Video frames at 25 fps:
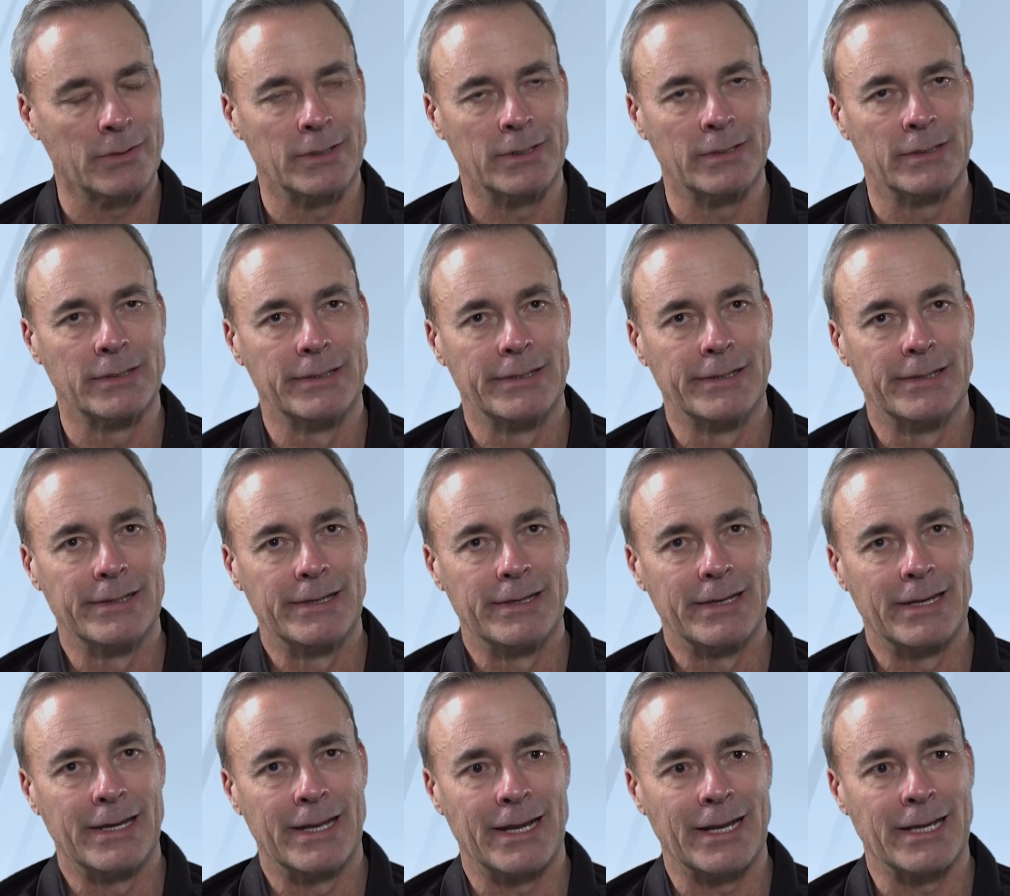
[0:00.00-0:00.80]
And
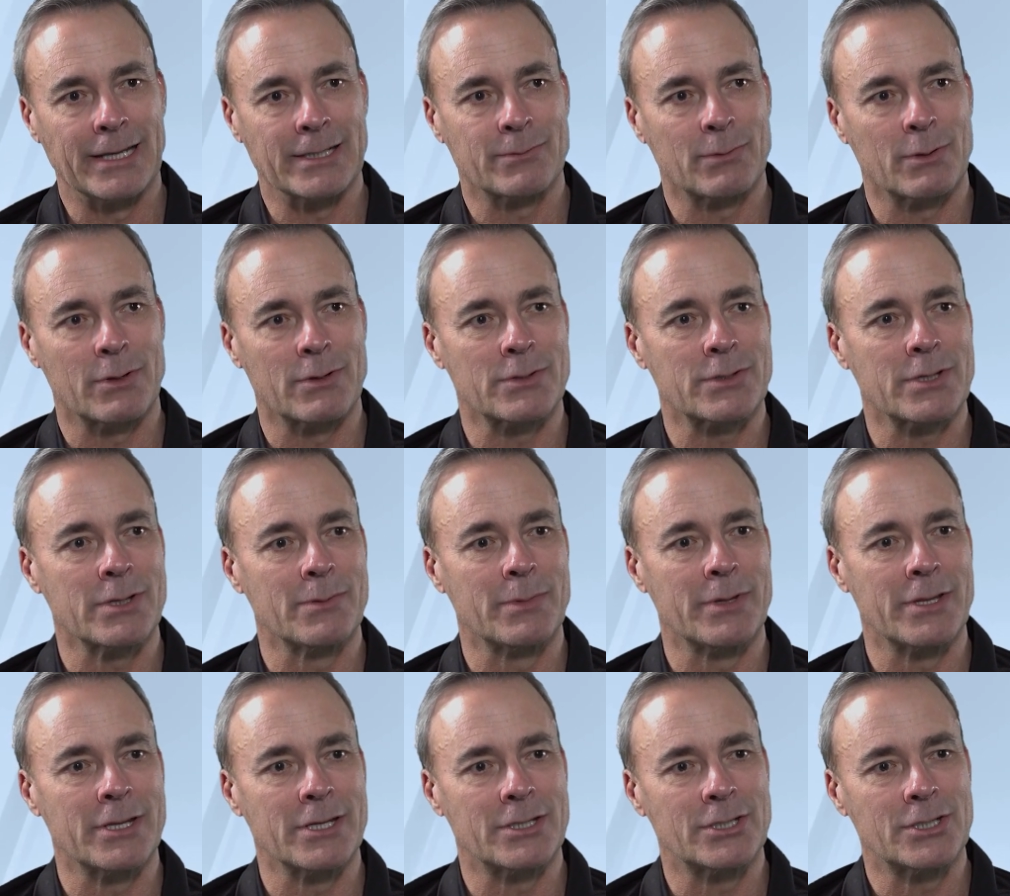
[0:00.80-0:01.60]
I guess, what are
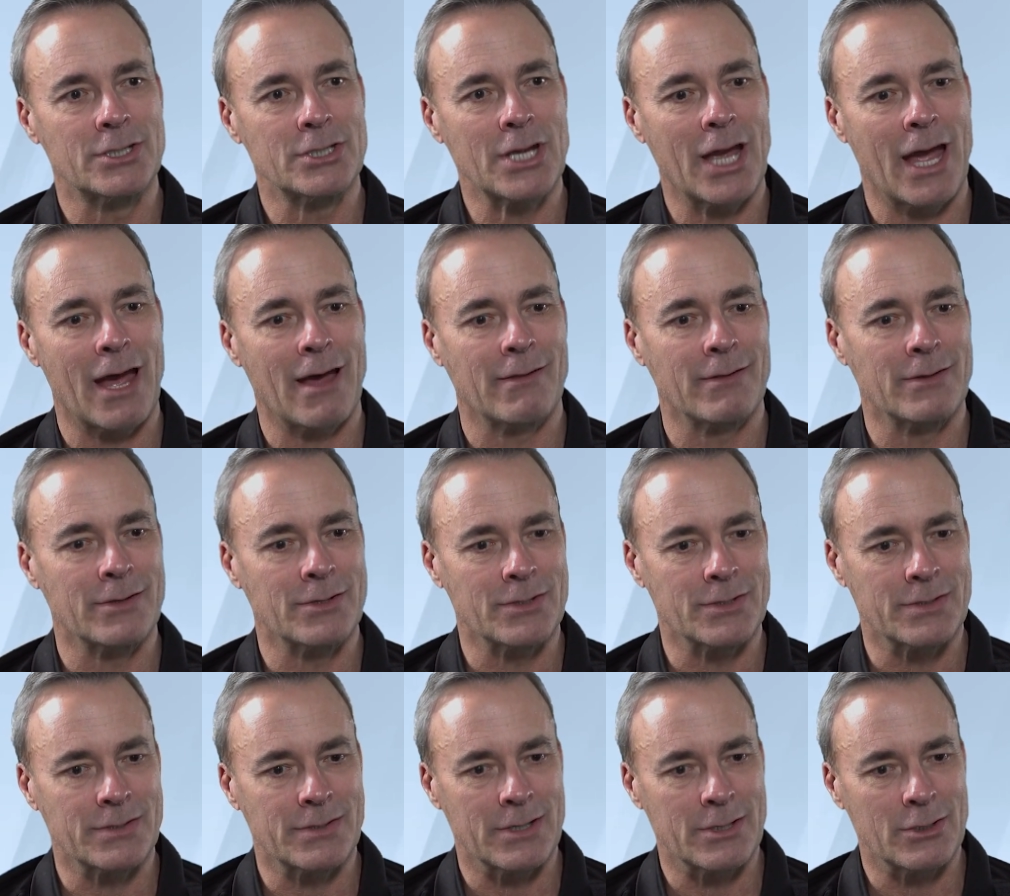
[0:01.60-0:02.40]
some of the
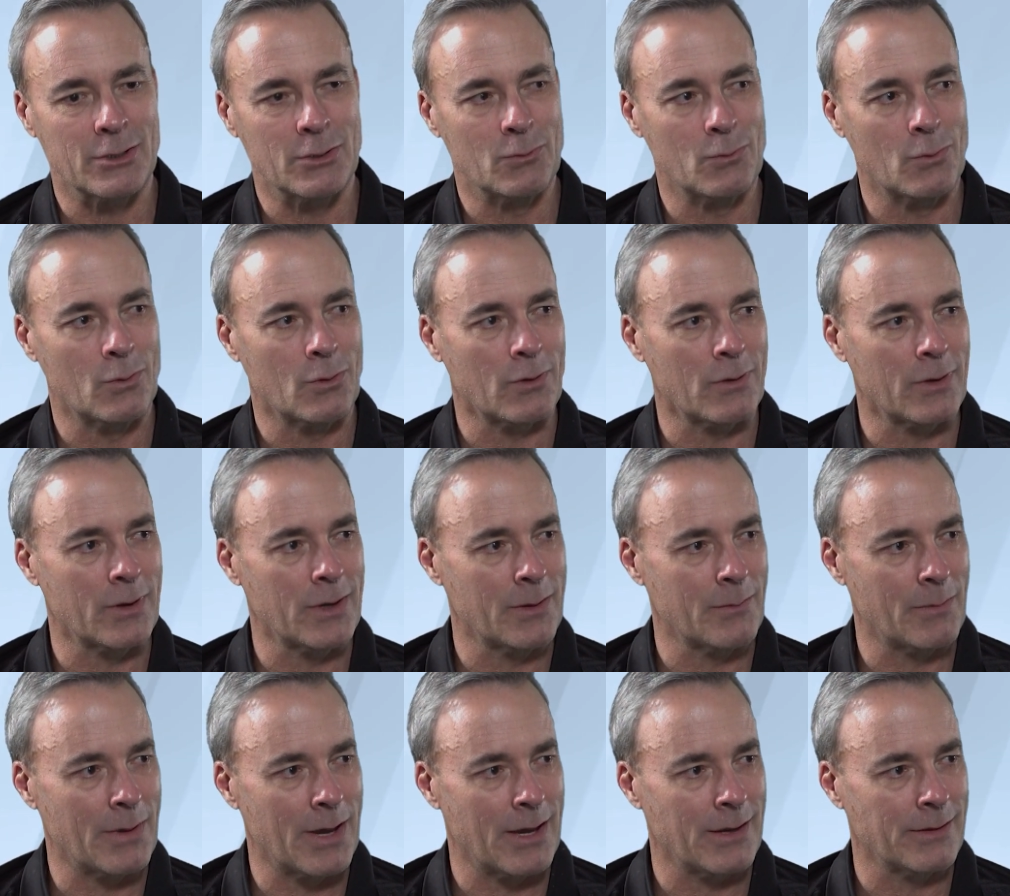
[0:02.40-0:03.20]
challenges that you worry
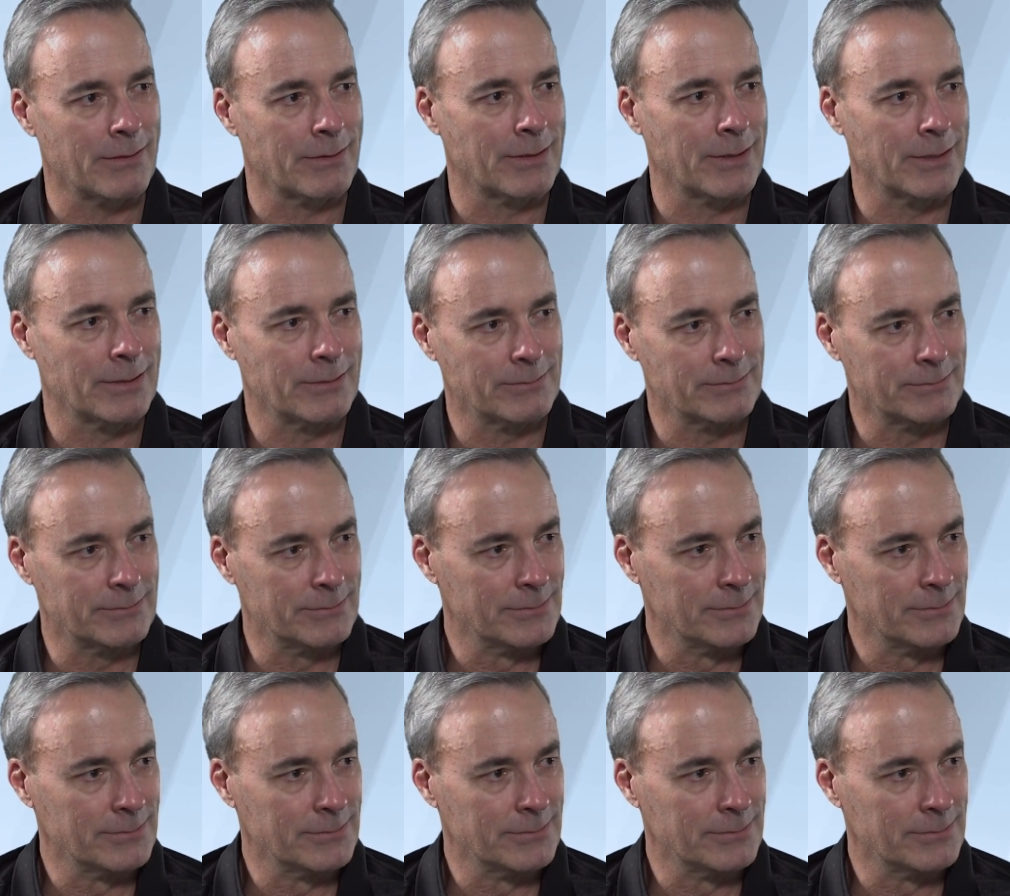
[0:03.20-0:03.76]
about that